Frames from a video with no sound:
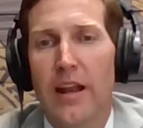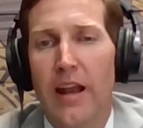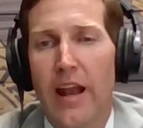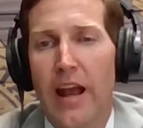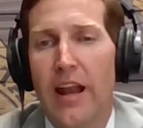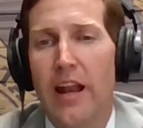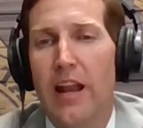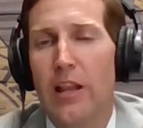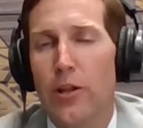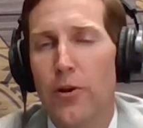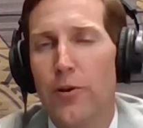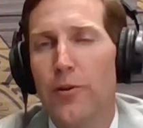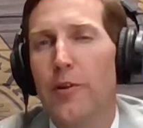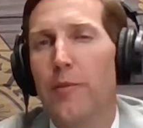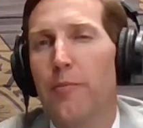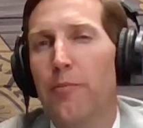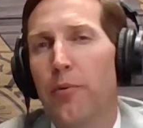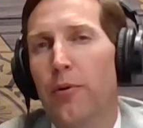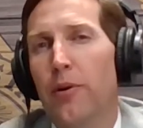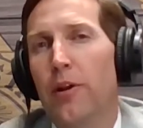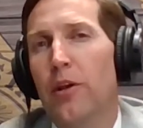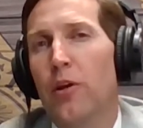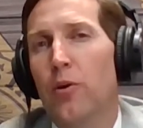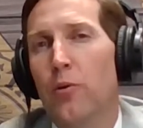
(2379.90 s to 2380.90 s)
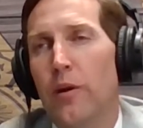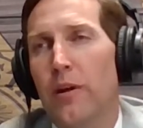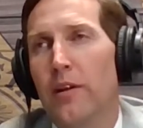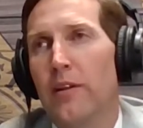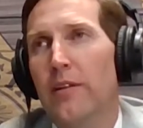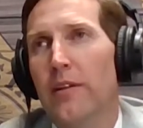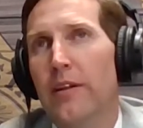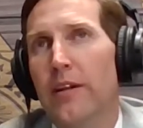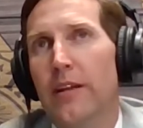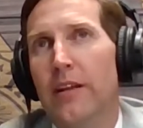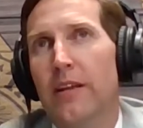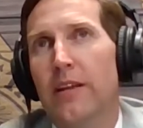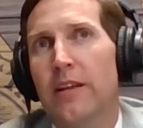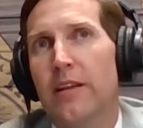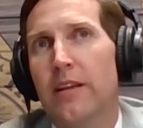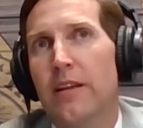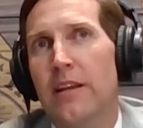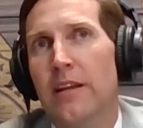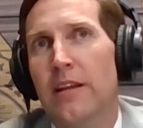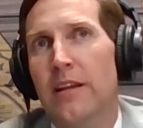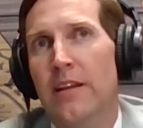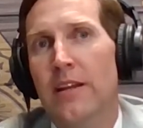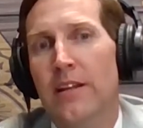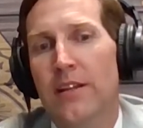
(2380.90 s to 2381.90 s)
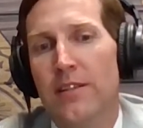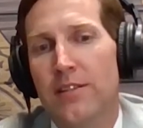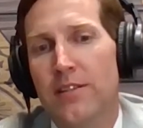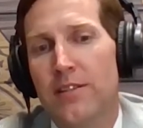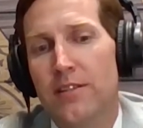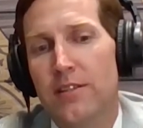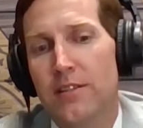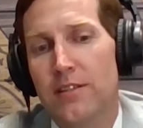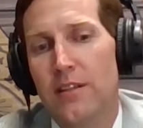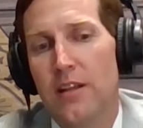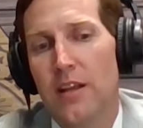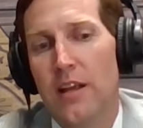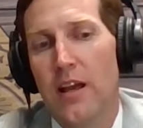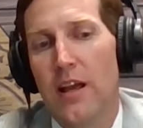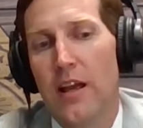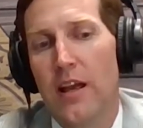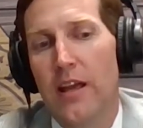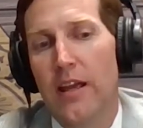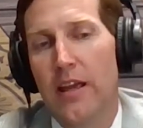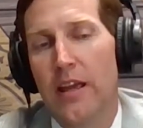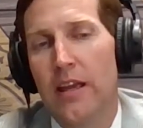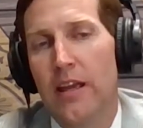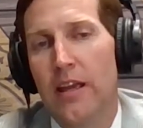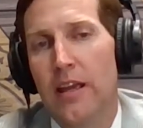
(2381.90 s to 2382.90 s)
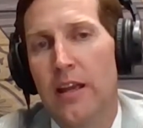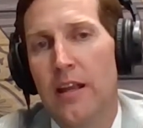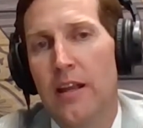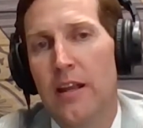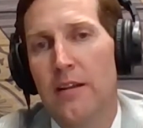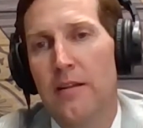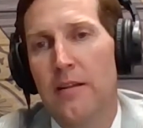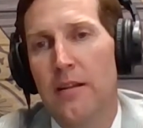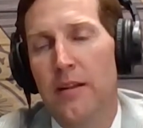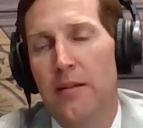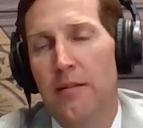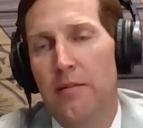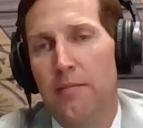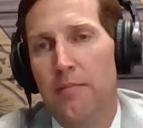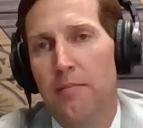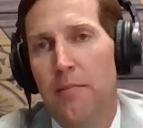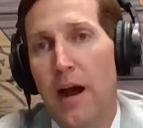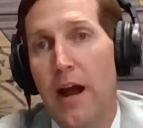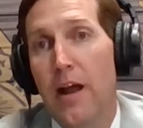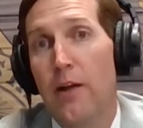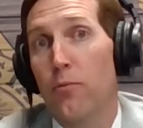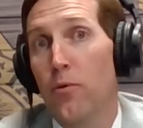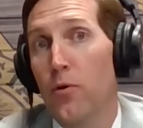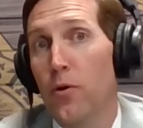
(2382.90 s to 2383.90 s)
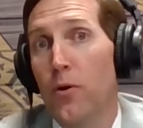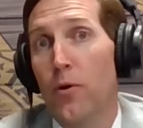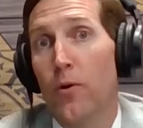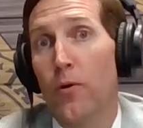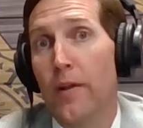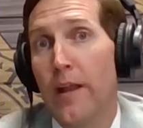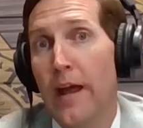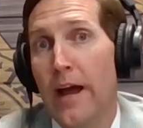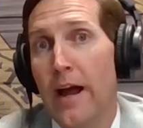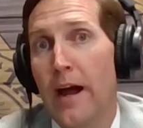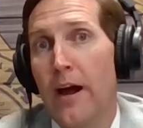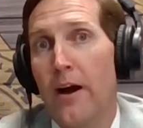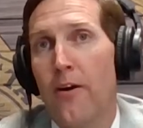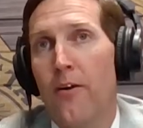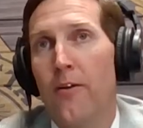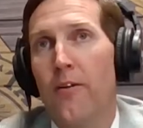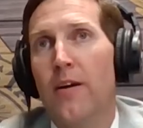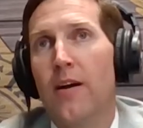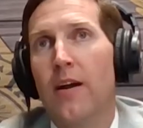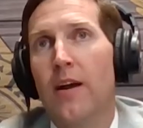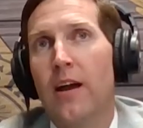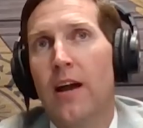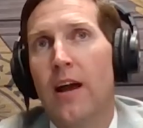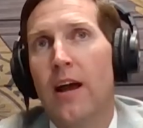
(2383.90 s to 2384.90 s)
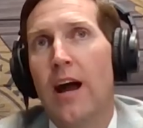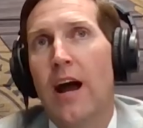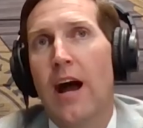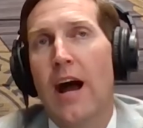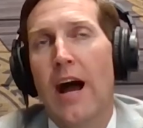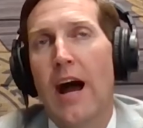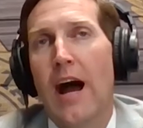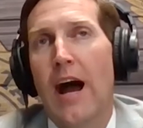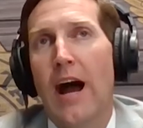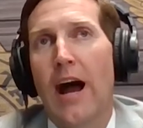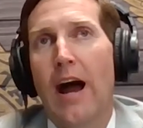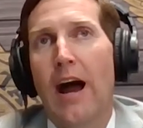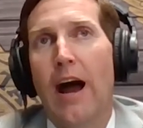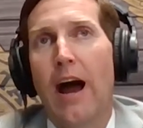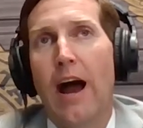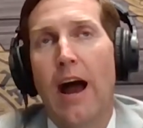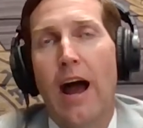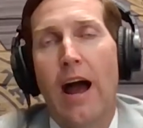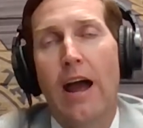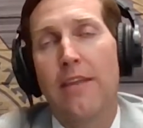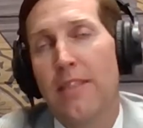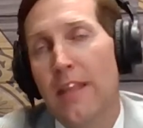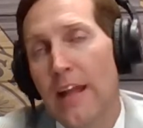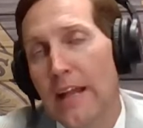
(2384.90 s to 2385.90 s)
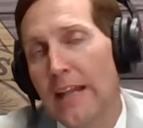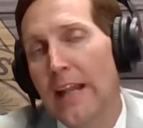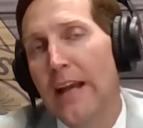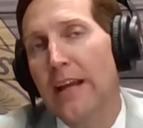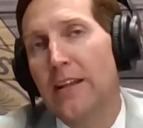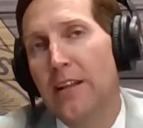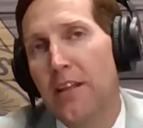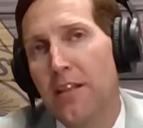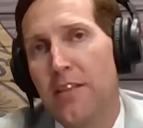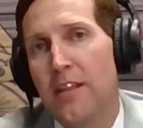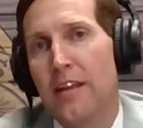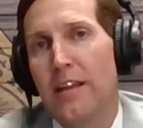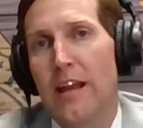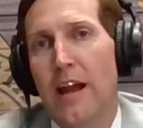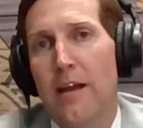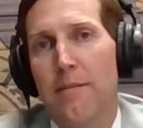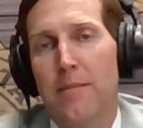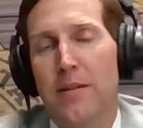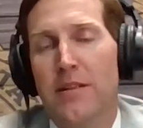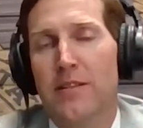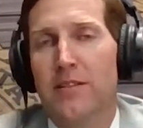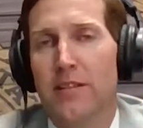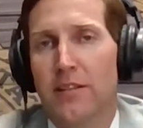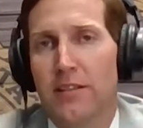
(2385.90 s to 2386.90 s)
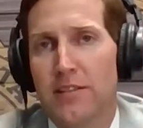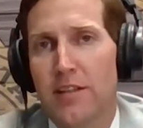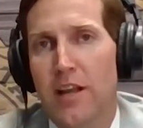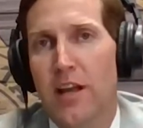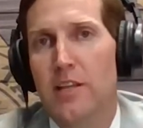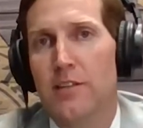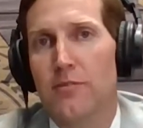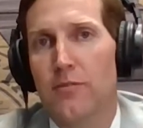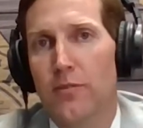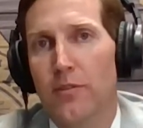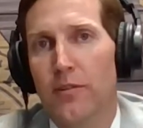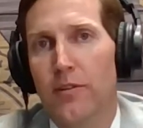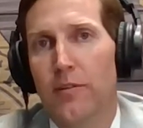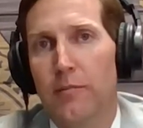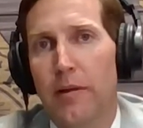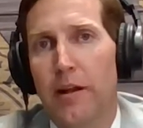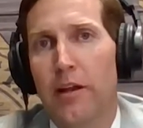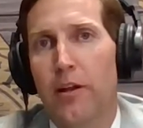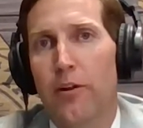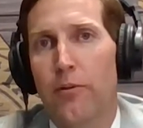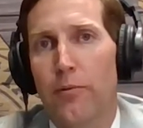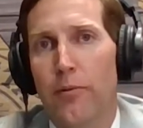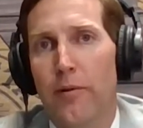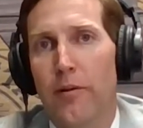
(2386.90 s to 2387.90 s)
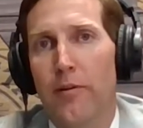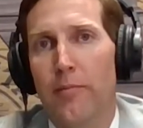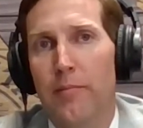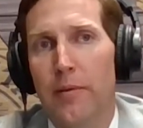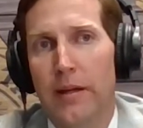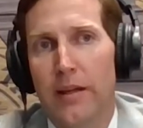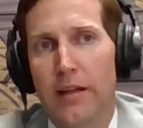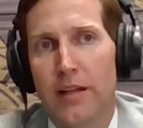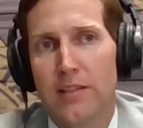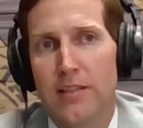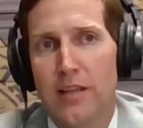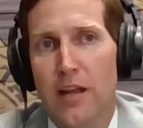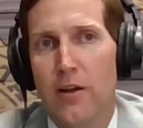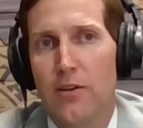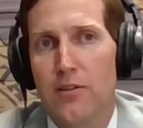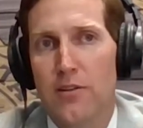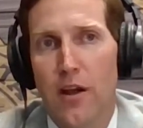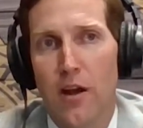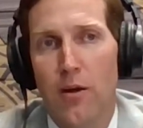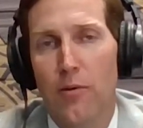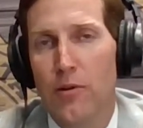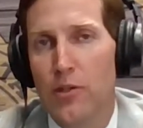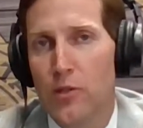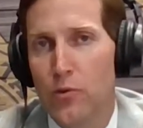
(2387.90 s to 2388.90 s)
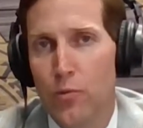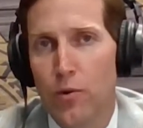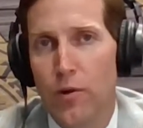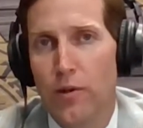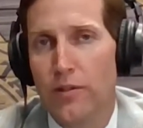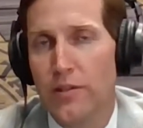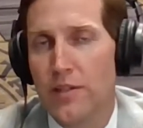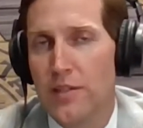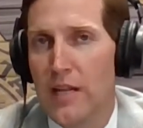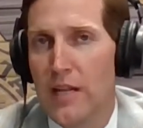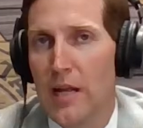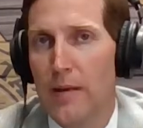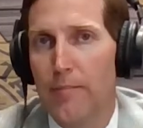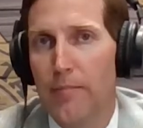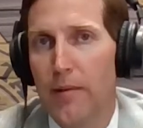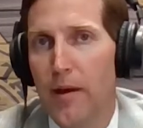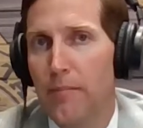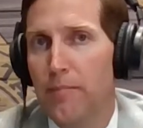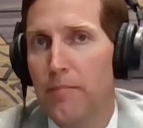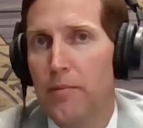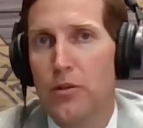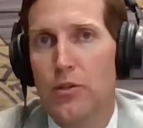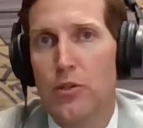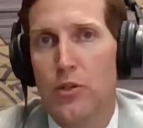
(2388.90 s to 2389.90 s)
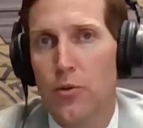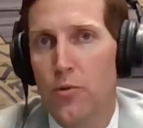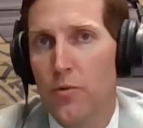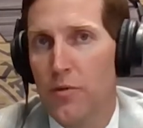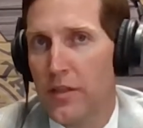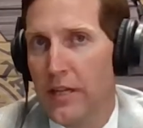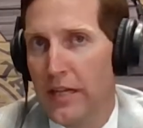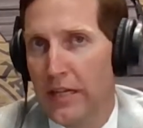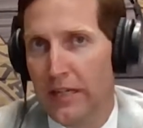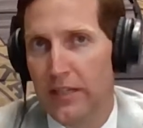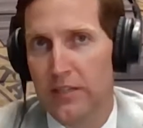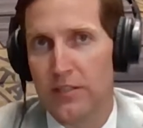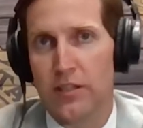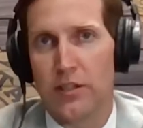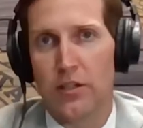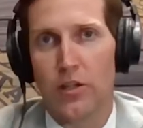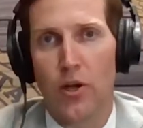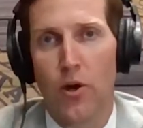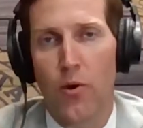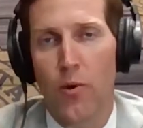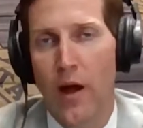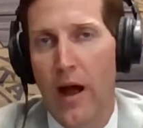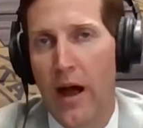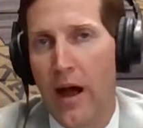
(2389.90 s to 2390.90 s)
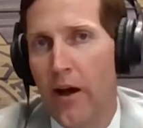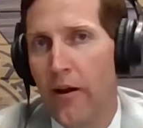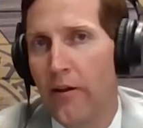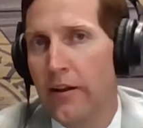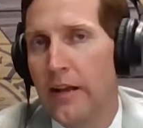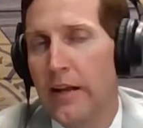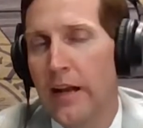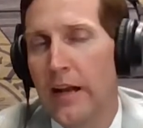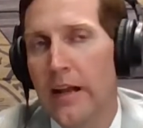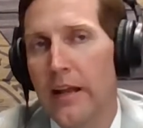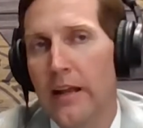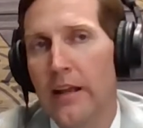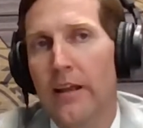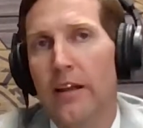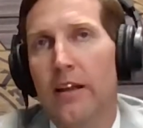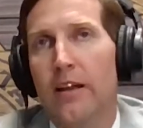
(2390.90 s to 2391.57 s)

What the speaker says: and I learned it pretty quickly, is in my role now, I'd like to think I've been successful in my career because I was always willing to step up and do things and go out. And